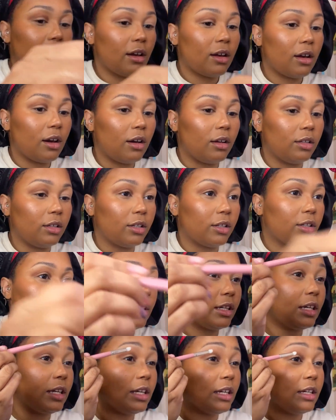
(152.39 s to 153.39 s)
color
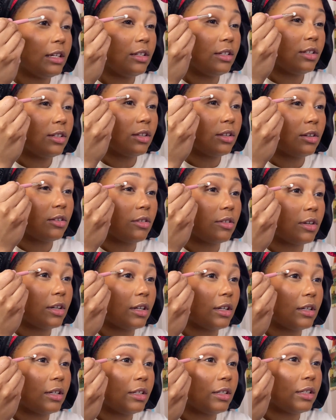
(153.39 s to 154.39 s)
into the
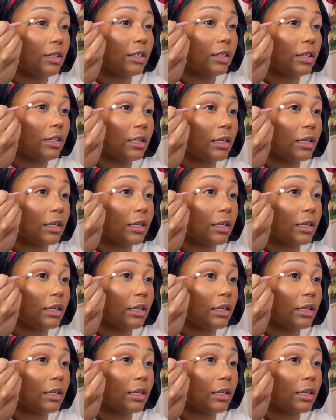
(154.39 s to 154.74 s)
crease.